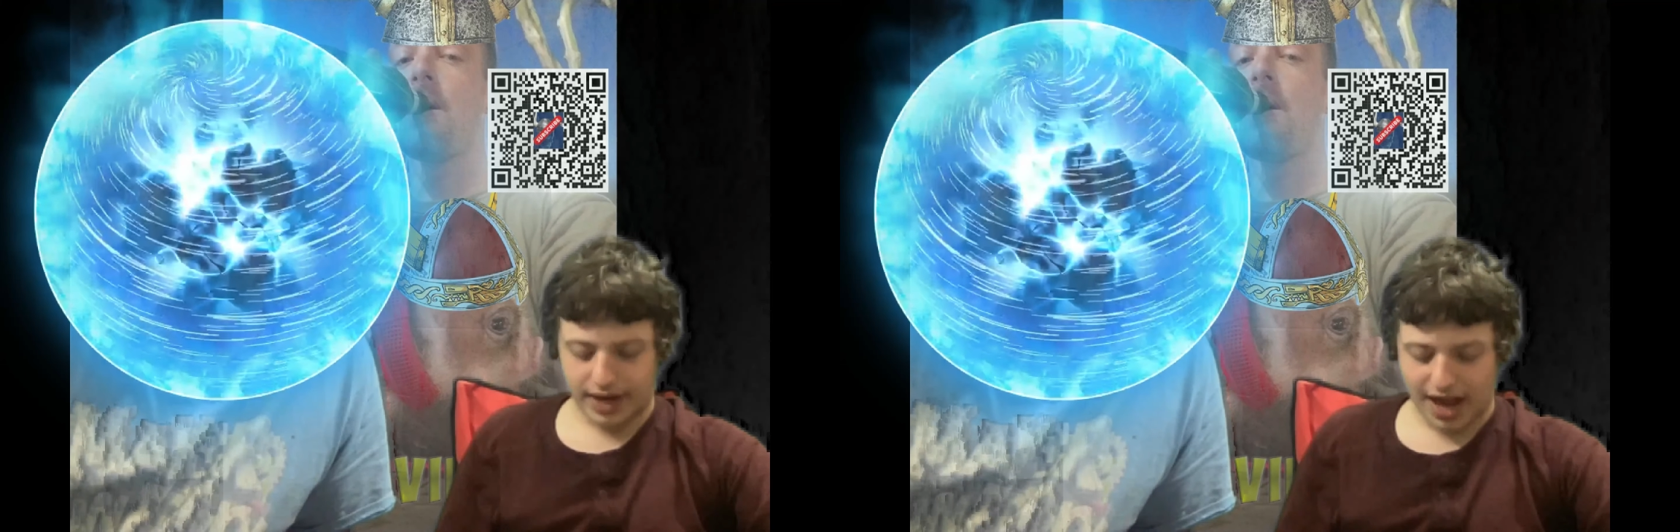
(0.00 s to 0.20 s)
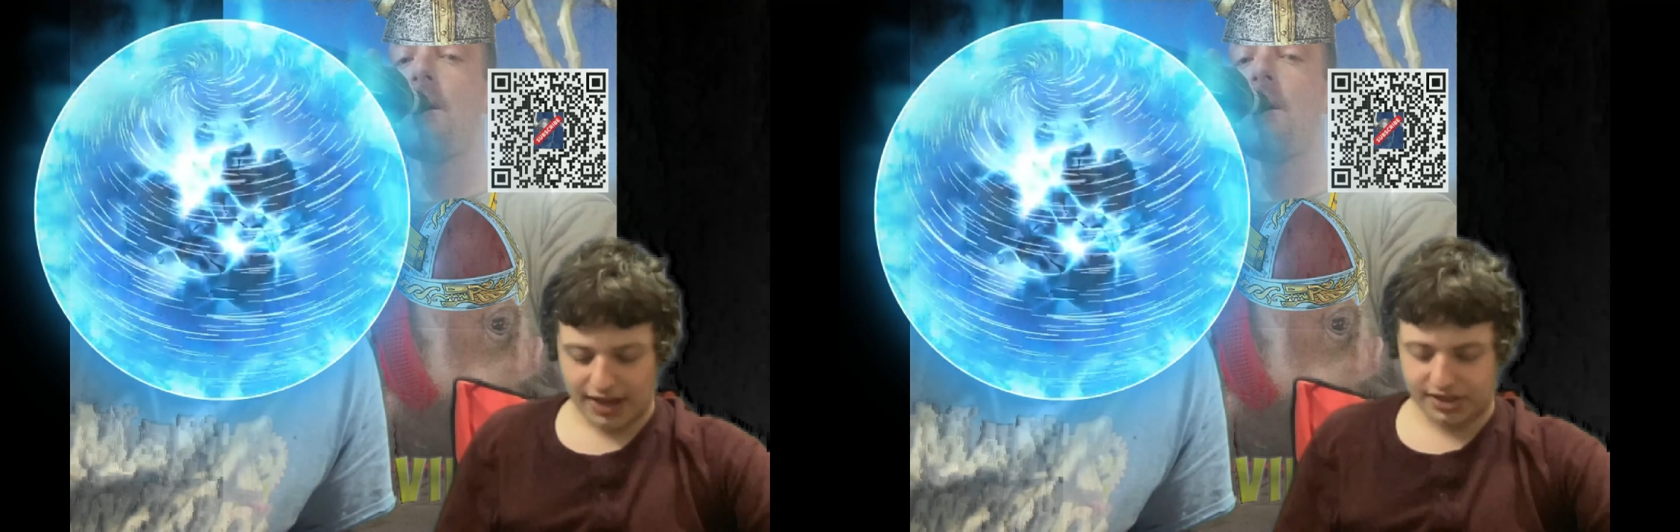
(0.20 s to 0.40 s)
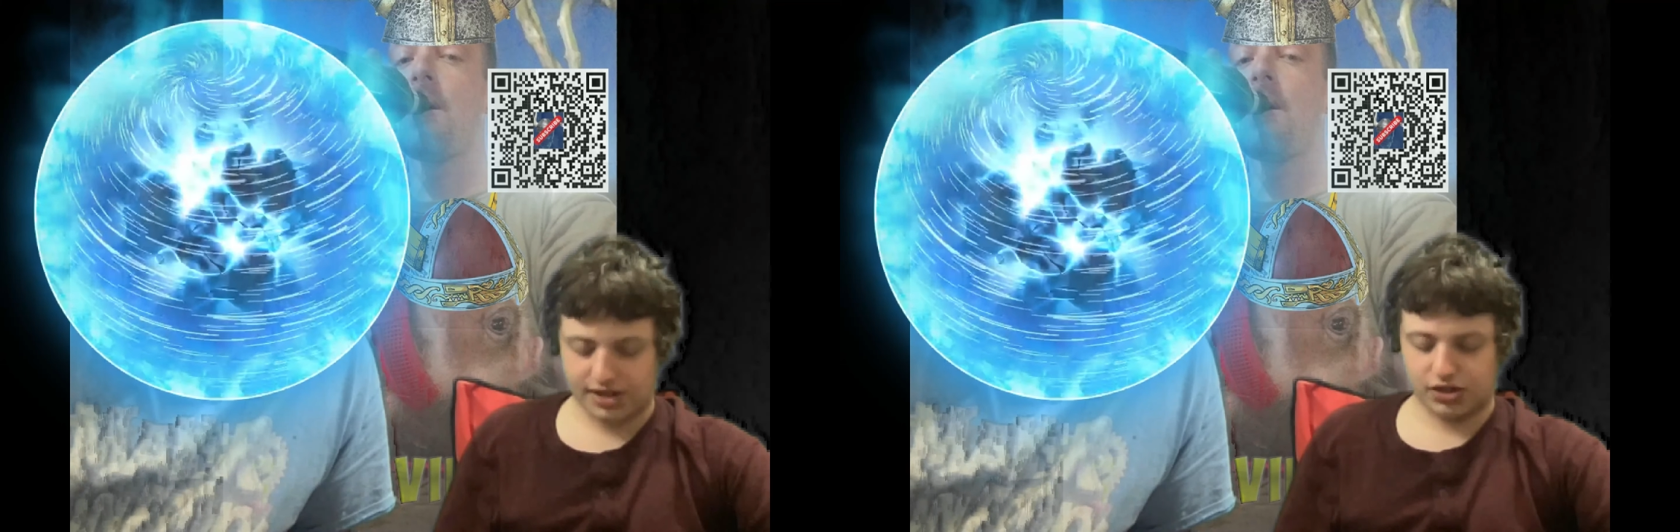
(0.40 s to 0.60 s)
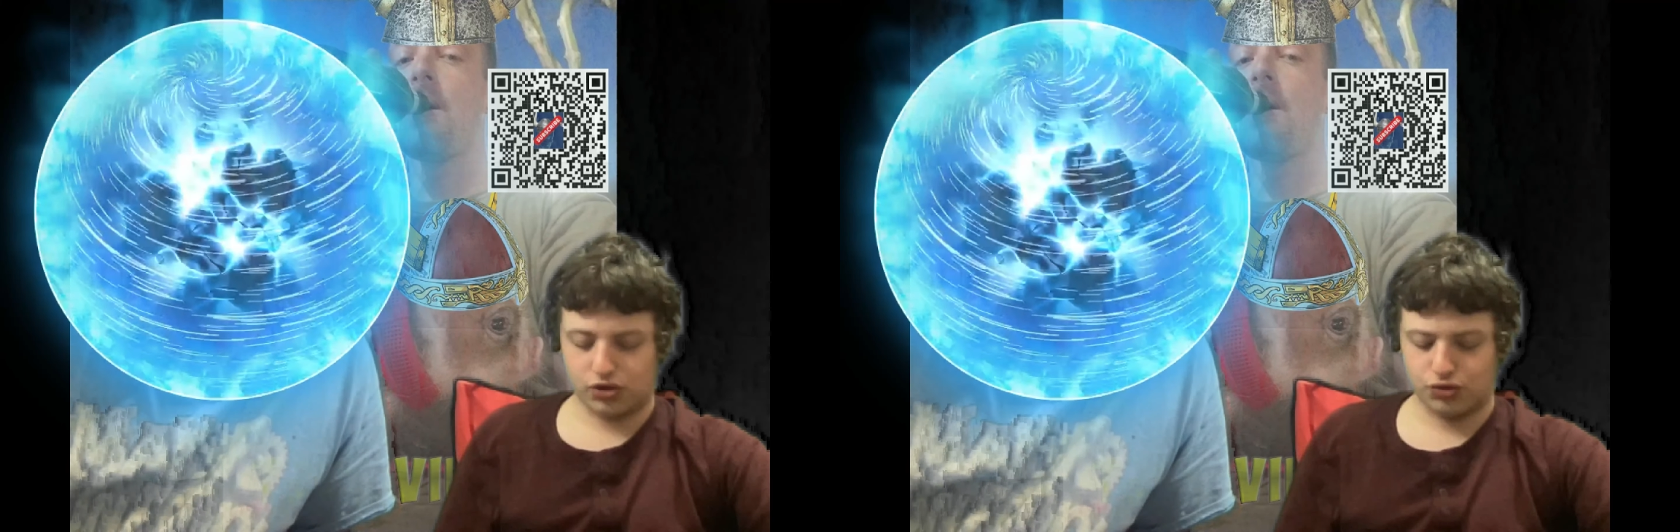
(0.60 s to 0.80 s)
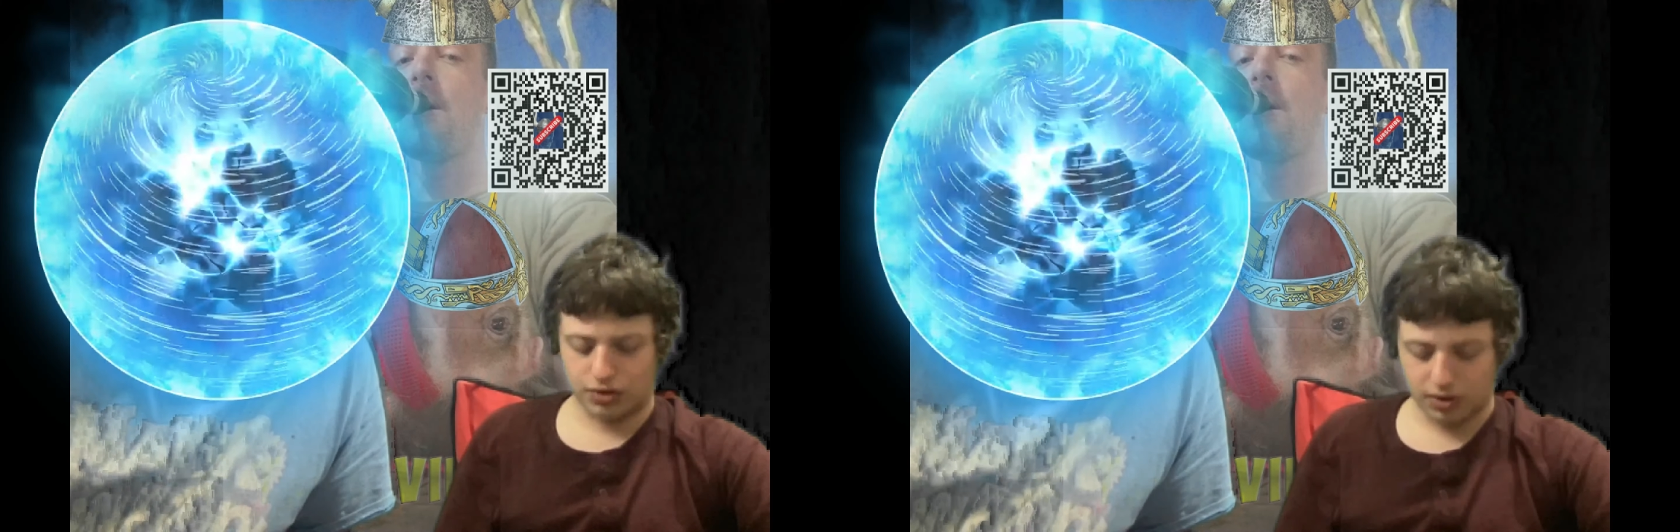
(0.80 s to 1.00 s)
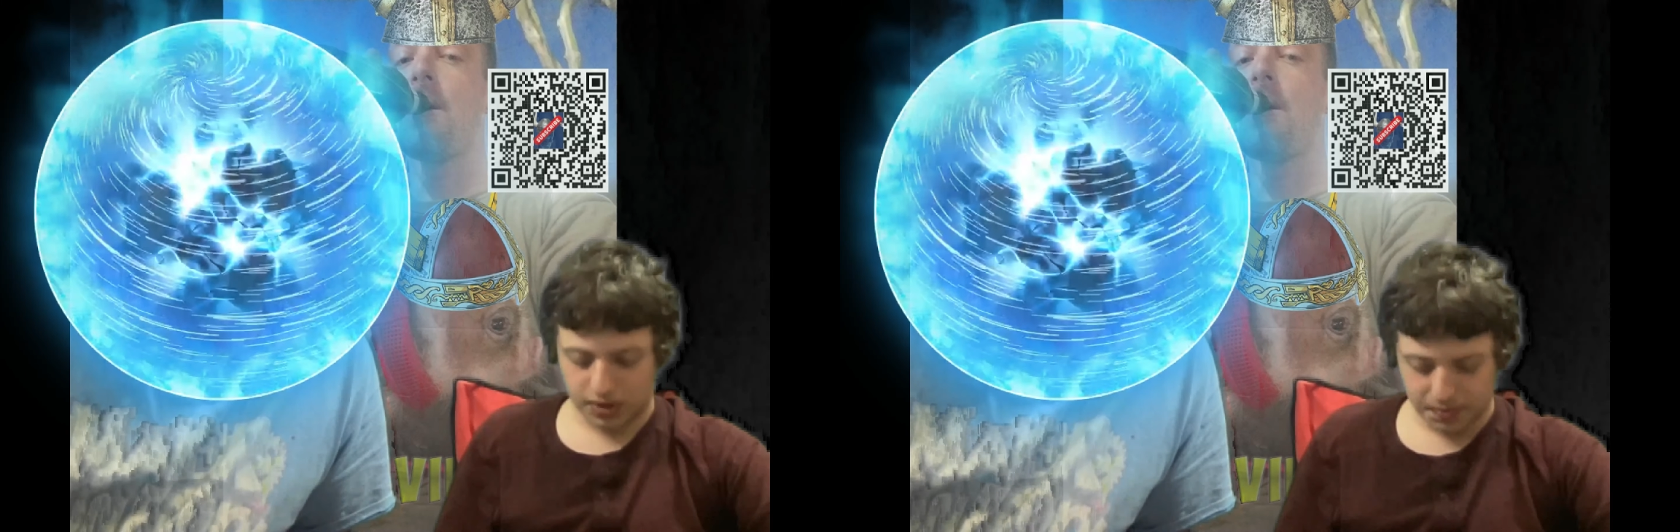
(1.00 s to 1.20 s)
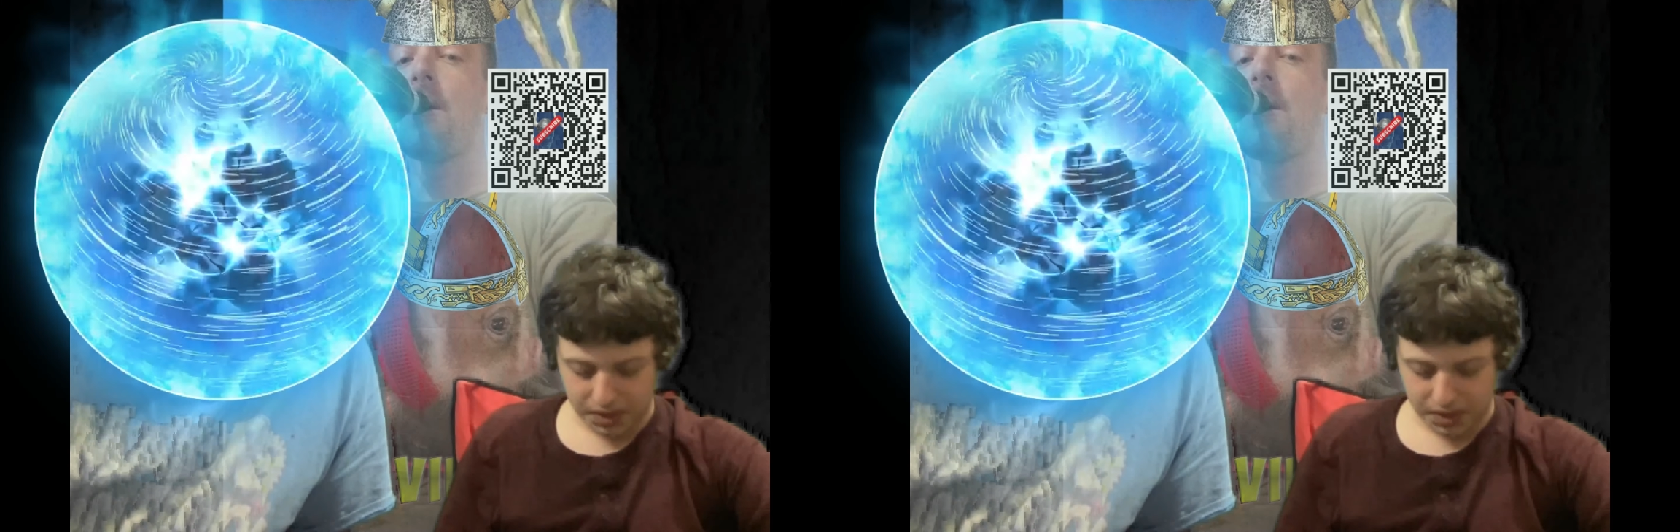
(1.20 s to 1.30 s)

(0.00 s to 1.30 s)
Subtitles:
Access Control.